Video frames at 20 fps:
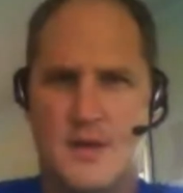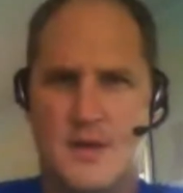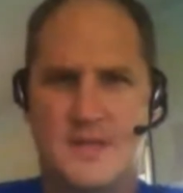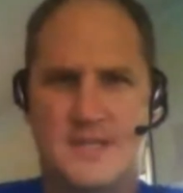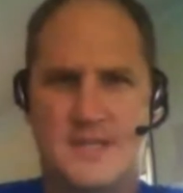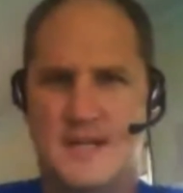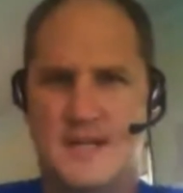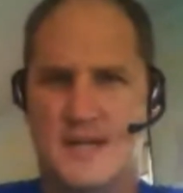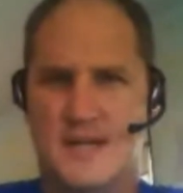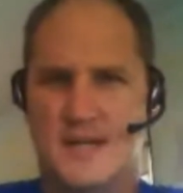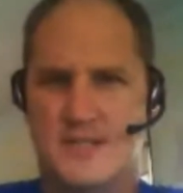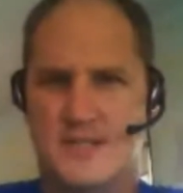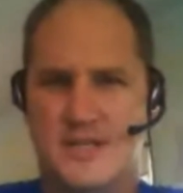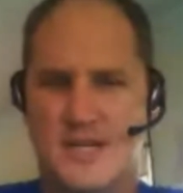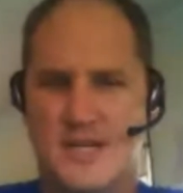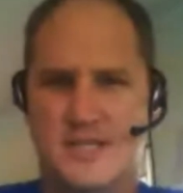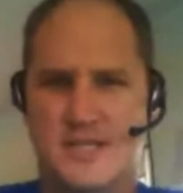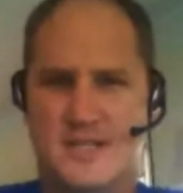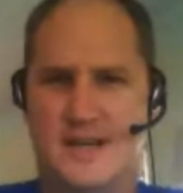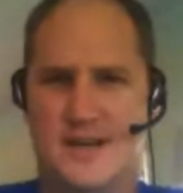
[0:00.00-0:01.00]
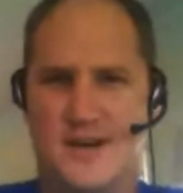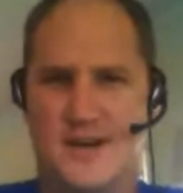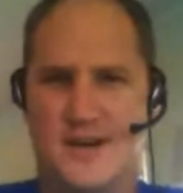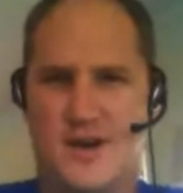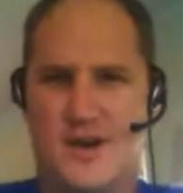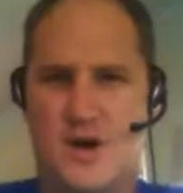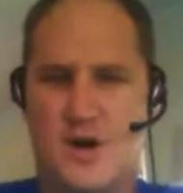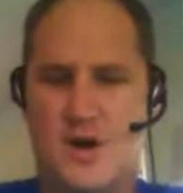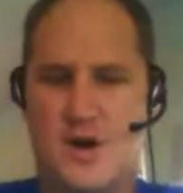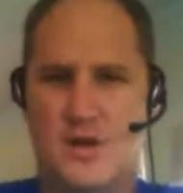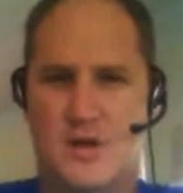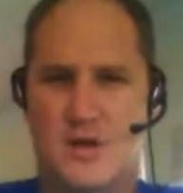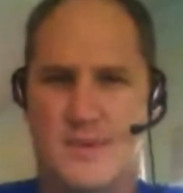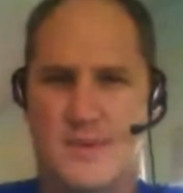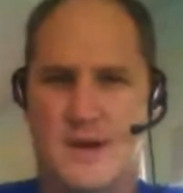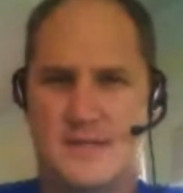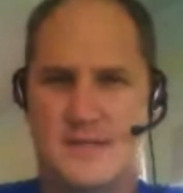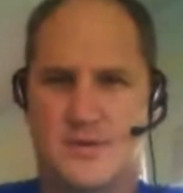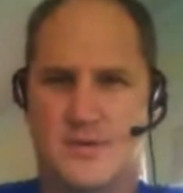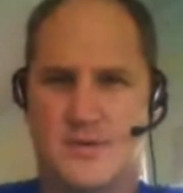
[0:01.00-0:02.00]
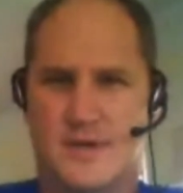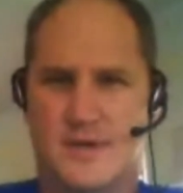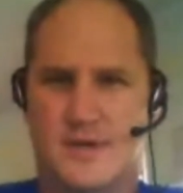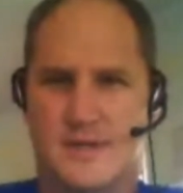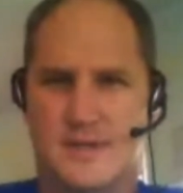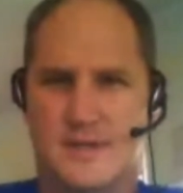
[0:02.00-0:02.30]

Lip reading: but it's not changing it at all on my screen.